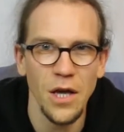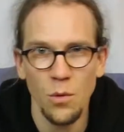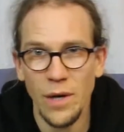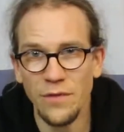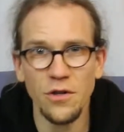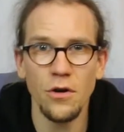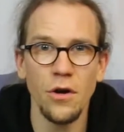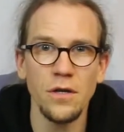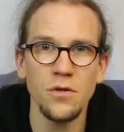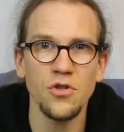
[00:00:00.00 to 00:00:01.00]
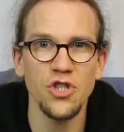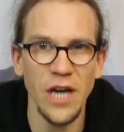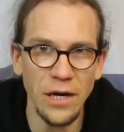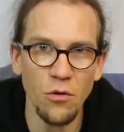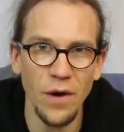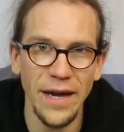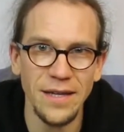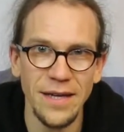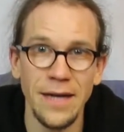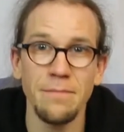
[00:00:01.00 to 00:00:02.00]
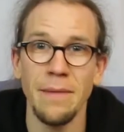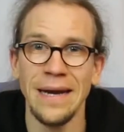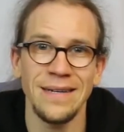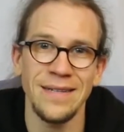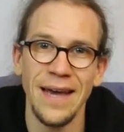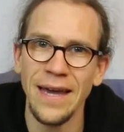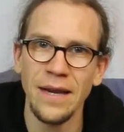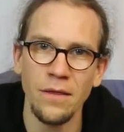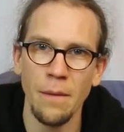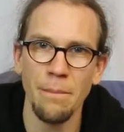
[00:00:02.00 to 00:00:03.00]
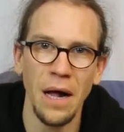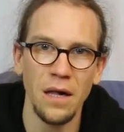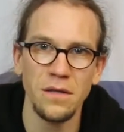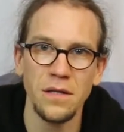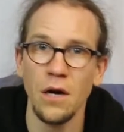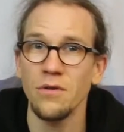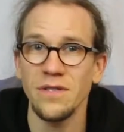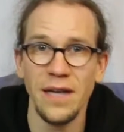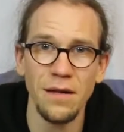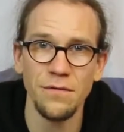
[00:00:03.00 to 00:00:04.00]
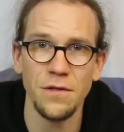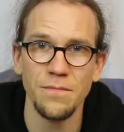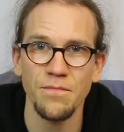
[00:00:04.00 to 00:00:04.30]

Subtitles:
We have to learn to generate and maintain the pulse ourselves.